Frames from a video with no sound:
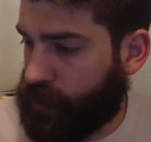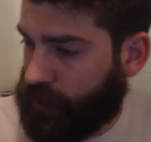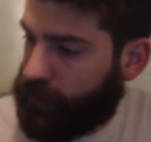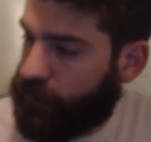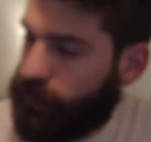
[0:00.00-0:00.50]
You
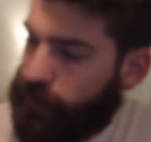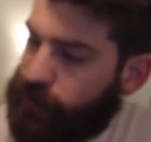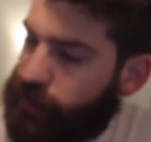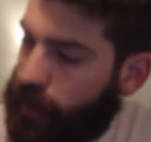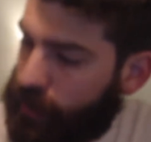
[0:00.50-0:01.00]
can
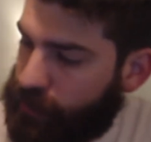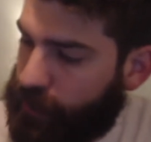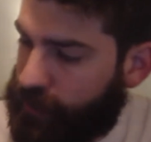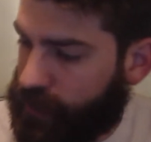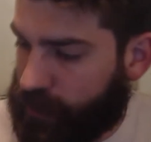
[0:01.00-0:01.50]
favorite channels,
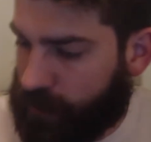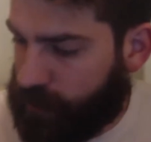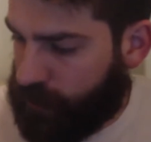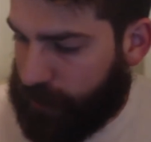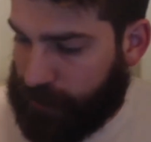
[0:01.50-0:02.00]
favorite
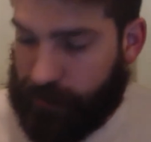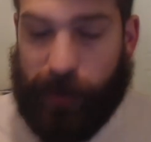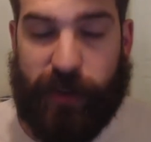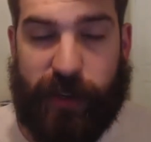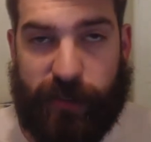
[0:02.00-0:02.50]
things
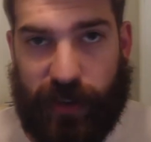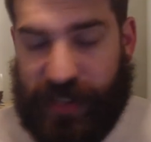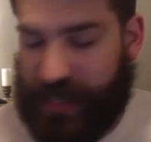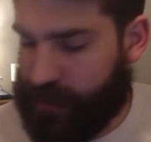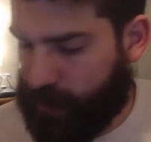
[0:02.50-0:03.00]

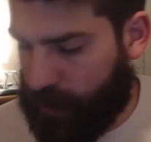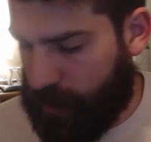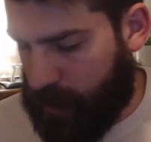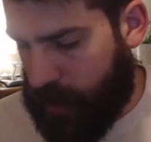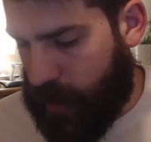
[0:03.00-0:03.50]
fairly easily.